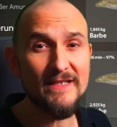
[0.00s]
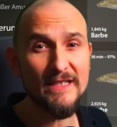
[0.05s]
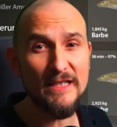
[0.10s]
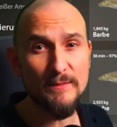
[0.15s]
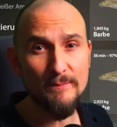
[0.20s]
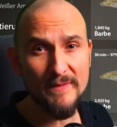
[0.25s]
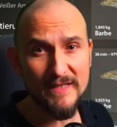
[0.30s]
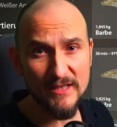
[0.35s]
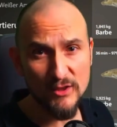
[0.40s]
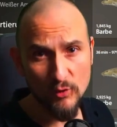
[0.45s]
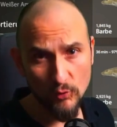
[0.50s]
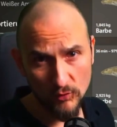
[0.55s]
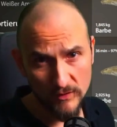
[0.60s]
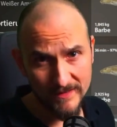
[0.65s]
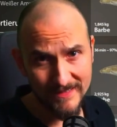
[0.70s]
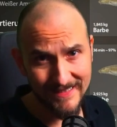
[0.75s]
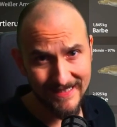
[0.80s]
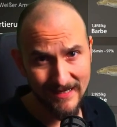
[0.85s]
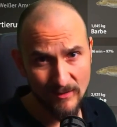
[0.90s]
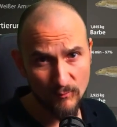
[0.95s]
rare when you
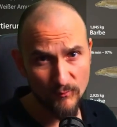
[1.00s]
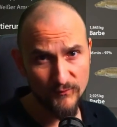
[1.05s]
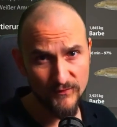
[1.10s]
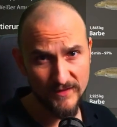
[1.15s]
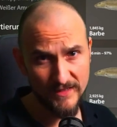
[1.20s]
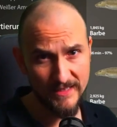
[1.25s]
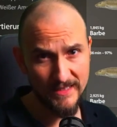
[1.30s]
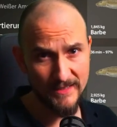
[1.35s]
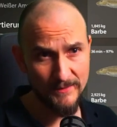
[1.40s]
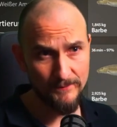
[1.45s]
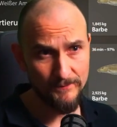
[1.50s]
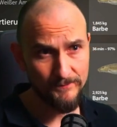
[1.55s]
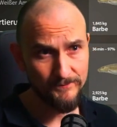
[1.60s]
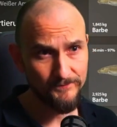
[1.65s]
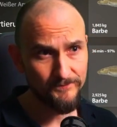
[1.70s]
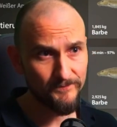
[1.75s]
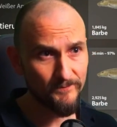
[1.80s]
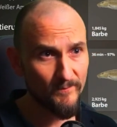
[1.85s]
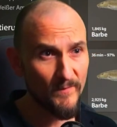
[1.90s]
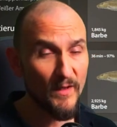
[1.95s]
dig them up,
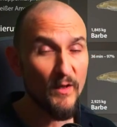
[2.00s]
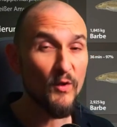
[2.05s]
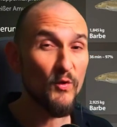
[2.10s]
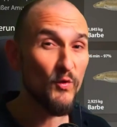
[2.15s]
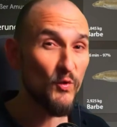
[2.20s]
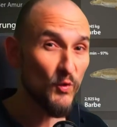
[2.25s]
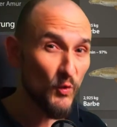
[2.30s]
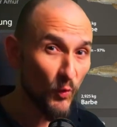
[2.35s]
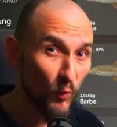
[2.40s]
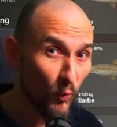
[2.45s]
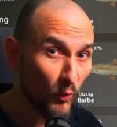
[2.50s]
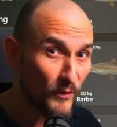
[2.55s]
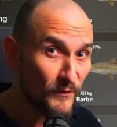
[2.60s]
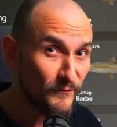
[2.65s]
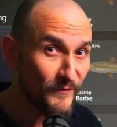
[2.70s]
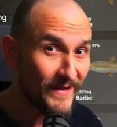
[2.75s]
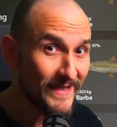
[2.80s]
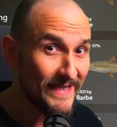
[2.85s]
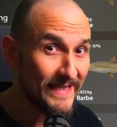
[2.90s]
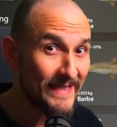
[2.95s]
or that you then
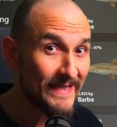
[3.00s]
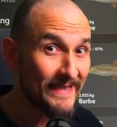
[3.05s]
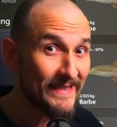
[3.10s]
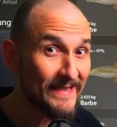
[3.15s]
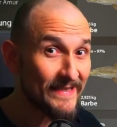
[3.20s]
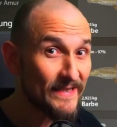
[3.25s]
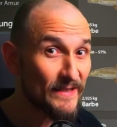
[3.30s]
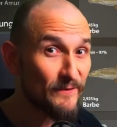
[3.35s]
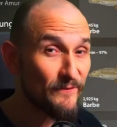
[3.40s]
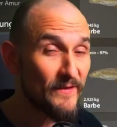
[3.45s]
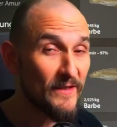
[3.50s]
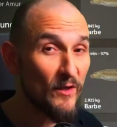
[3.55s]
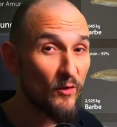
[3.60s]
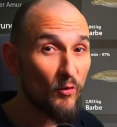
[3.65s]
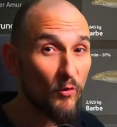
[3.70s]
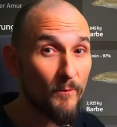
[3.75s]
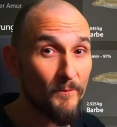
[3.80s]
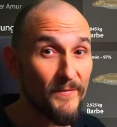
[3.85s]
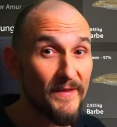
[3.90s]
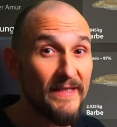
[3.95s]
exclusively
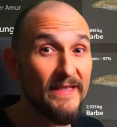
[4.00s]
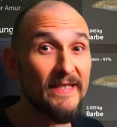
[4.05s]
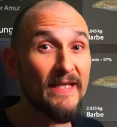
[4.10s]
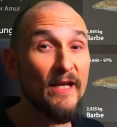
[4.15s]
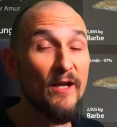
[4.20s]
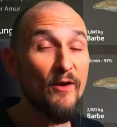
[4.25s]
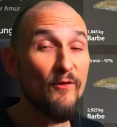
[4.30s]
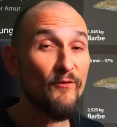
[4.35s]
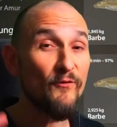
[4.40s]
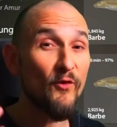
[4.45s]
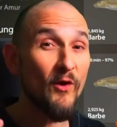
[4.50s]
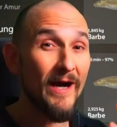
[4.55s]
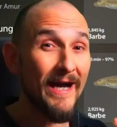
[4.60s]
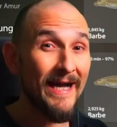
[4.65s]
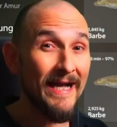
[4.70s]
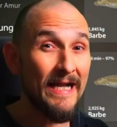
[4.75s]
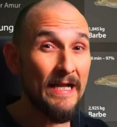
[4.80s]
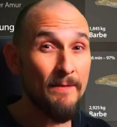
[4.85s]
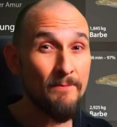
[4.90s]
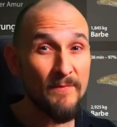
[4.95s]
buy in the shop with
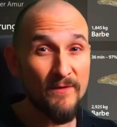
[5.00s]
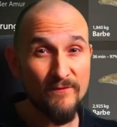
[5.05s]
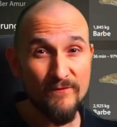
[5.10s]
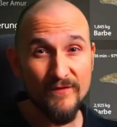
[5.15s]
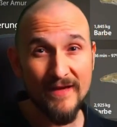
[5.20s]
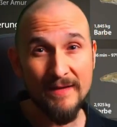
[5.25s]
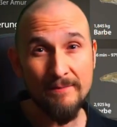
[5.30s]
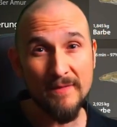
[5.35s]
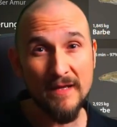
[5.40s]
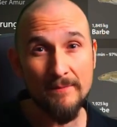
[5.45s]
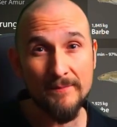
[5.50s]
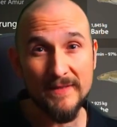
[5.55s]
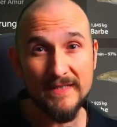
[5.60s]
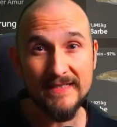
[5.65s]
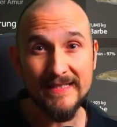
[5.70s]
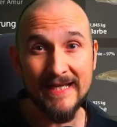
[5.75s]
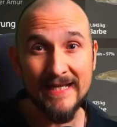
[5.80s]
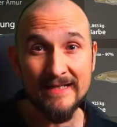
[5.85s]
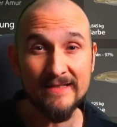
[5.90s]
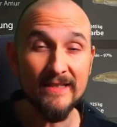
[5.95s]
gold.
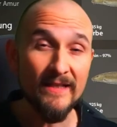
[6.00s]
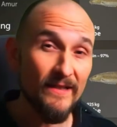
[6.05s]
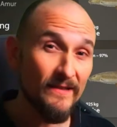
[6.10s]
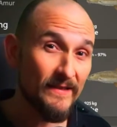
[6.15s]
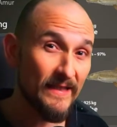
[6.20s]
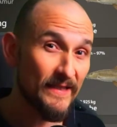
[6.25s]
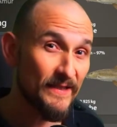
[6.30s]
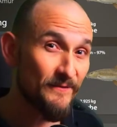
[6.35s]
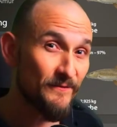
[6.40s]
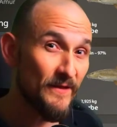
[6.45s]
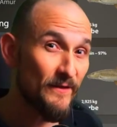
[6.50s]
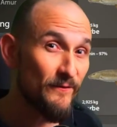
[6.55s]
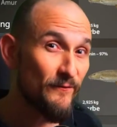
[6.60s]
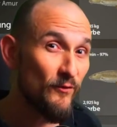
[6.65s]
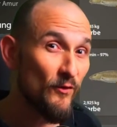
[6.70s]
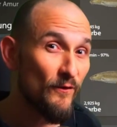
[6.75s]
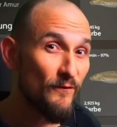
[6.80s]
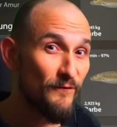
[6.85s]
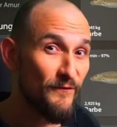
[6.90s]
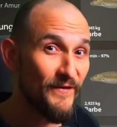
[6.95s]
Necessary, it is
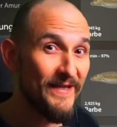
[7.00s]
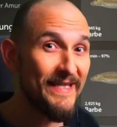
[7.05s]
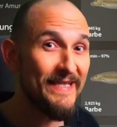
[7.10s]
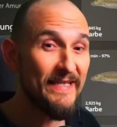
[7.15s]
again not.